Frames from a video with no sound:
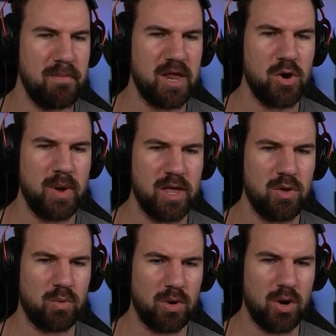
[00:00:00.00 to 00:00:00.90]
Meadow
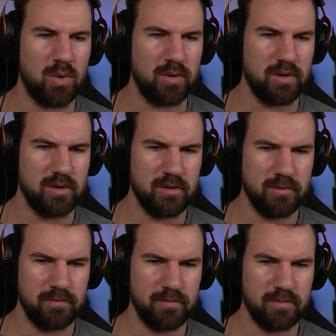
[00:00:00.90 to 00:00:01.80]
Hill Road.
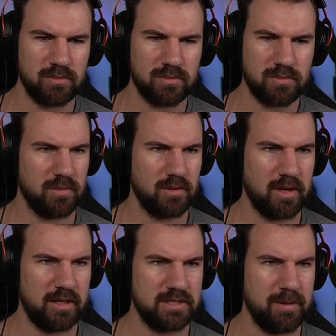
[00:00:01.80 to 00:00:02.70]

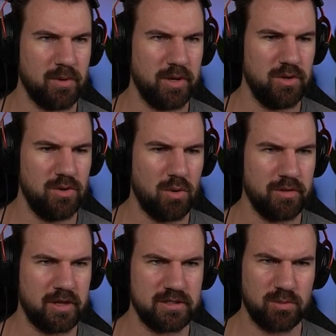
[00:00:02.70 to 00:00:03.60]
Okay, let's keep going
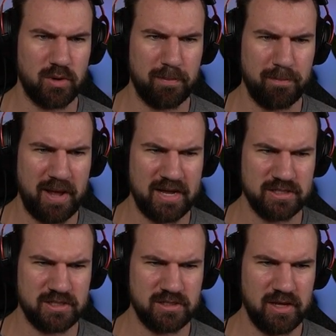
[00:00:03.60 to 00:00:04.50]
north because we're going
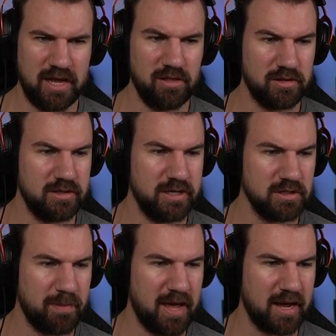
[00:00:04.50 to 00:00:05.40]
past. Hey, look, the
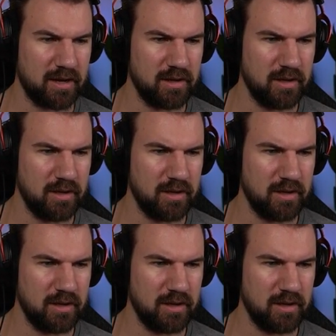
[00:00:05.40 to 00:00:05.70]
deer's back.